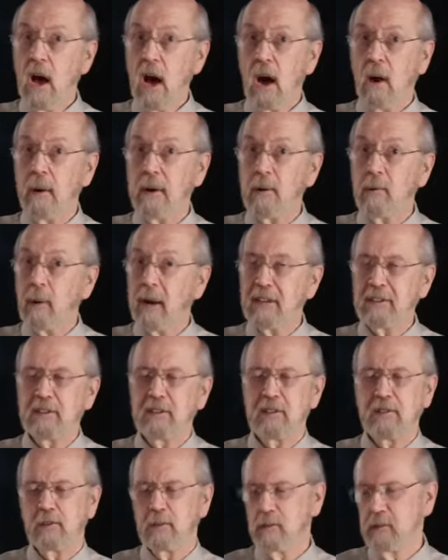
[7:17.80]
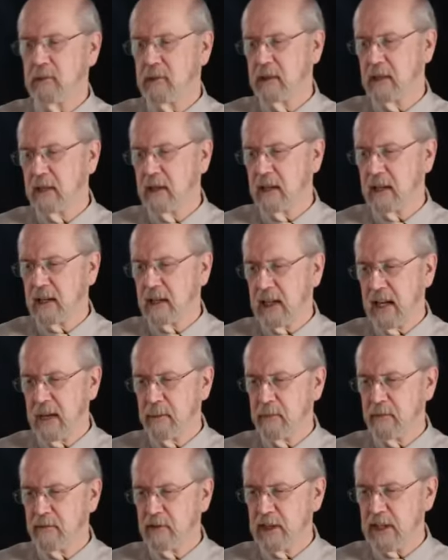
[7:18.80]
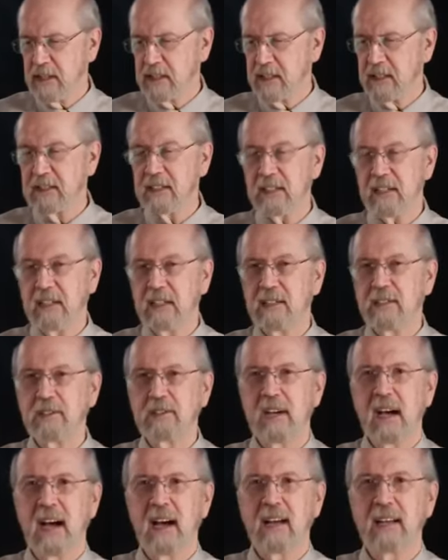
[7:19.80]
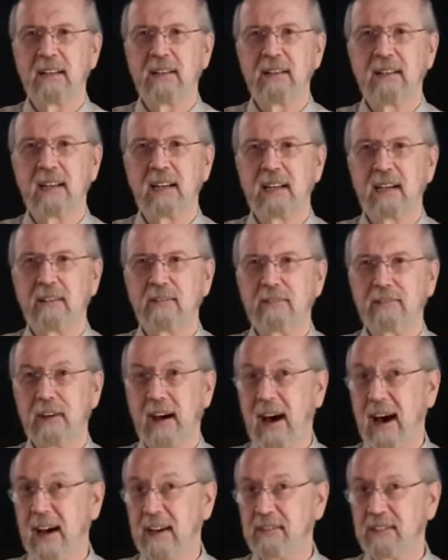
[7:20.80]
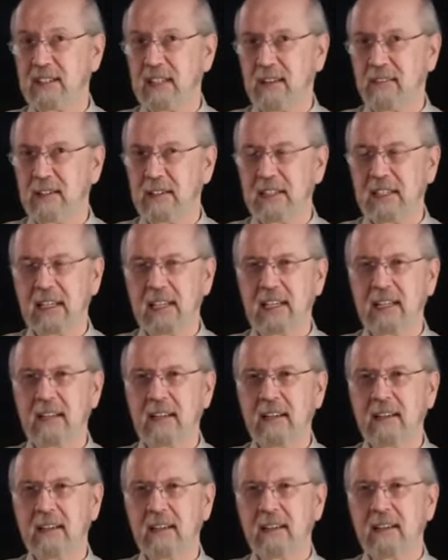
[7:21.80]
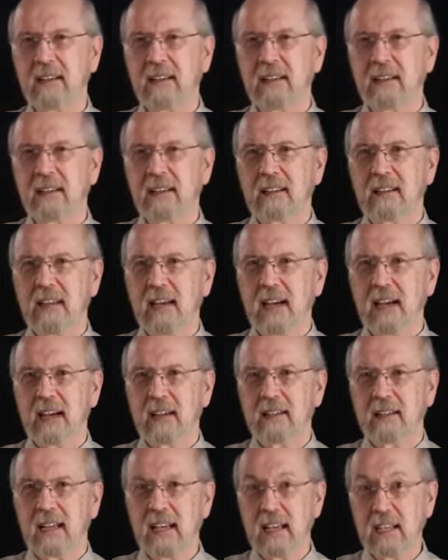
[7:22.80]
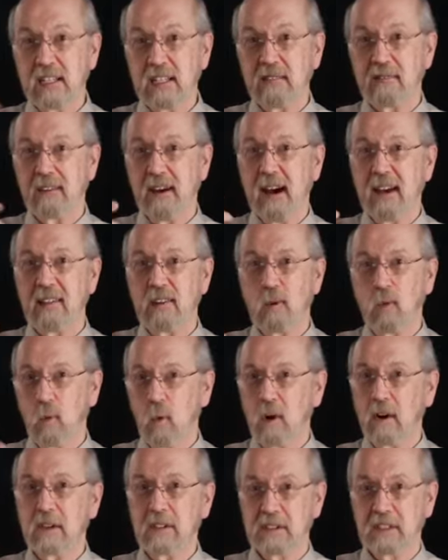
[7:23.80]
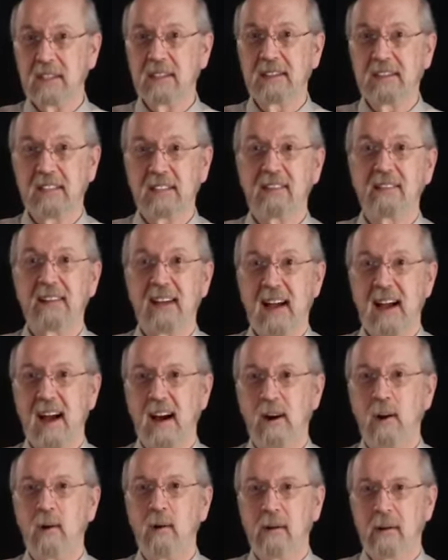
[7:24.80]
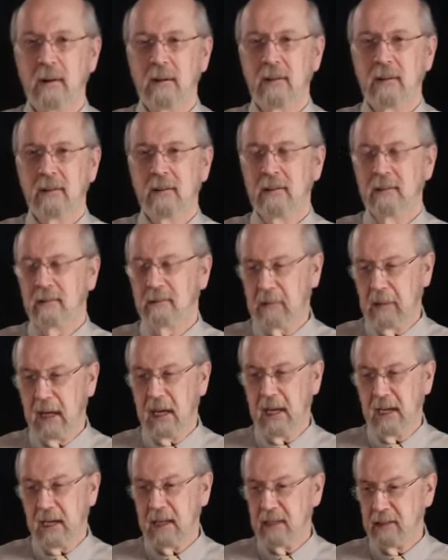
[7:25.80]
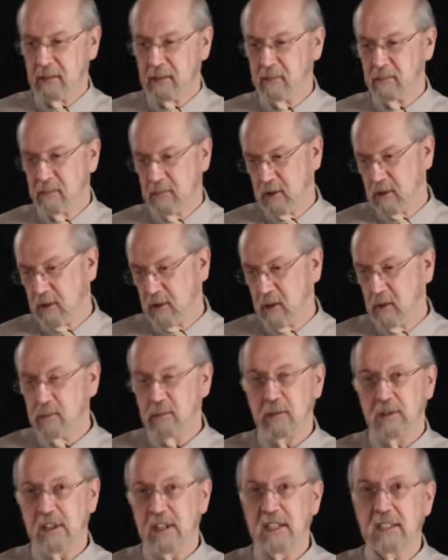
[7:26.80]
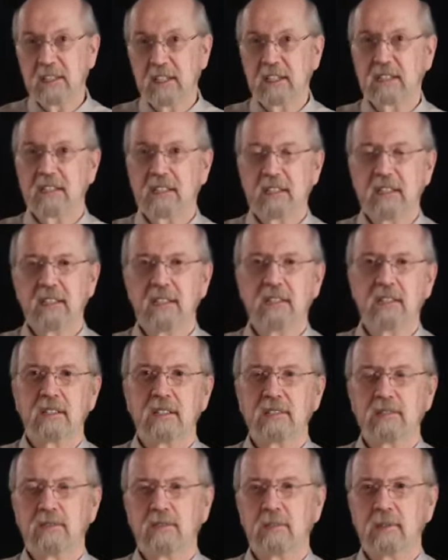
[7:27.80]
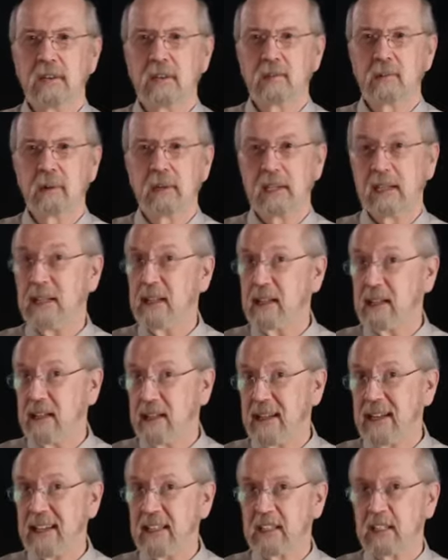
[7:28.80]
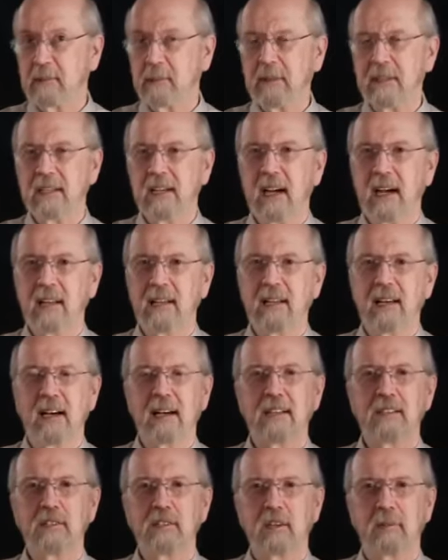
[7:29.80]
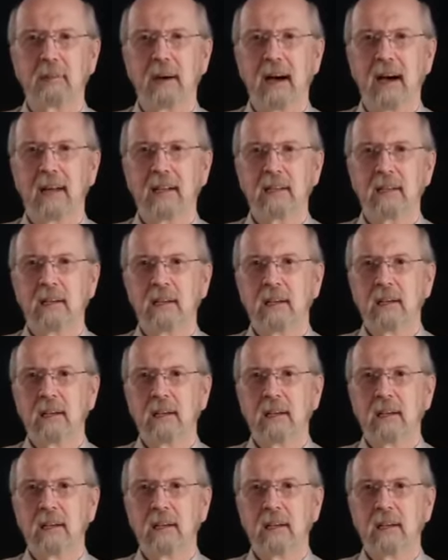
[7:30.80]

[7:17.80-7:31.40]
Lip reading: I already read to you the claim of Jesus in John 5:17, that His Father works until now, and so Jesus is doing what needs to be done on Shabbat.